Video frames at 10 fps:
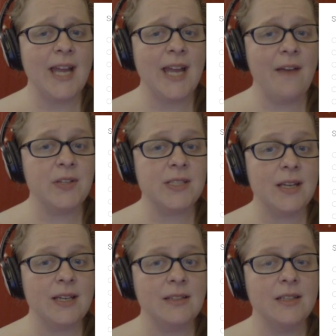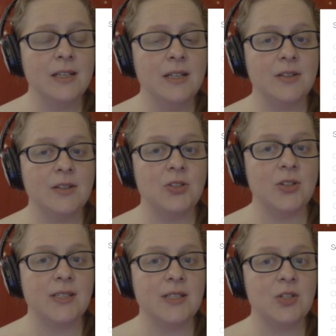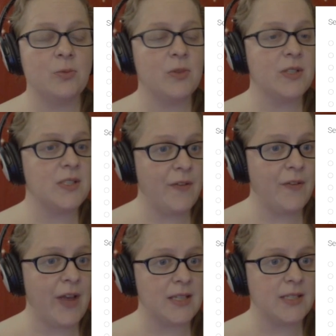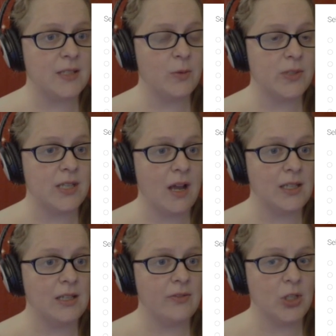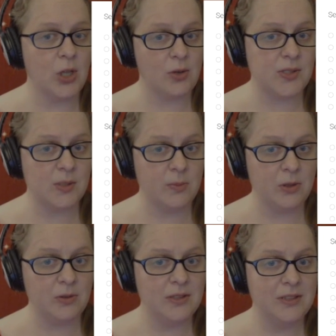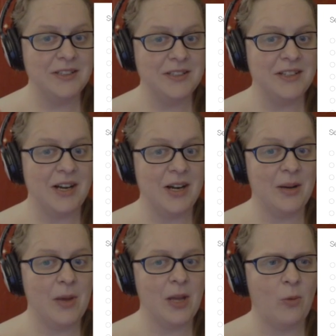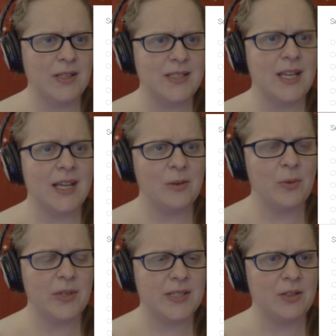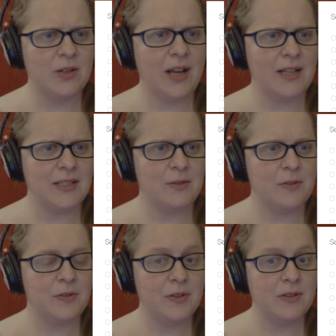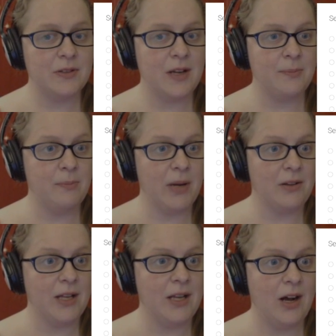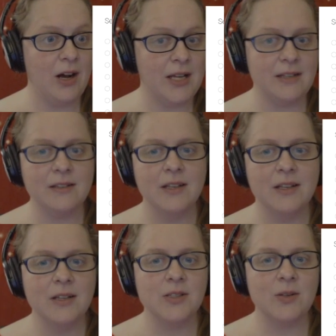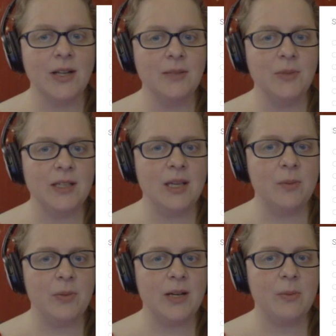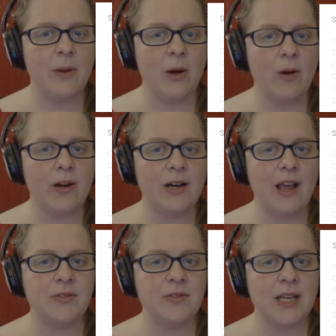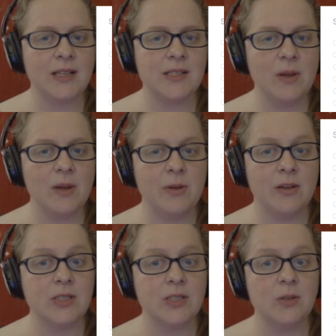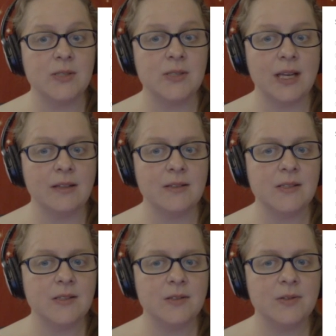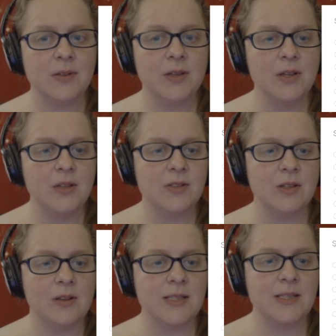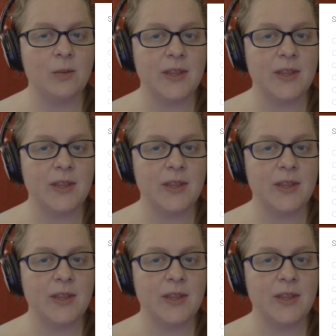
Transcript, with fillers: was at half a second, the transition was so fast it was not even noticeable. Um, and one second was still kind of, I barely caught it. So I'd keep it at about one and a half seconds, maybe even two seconds. So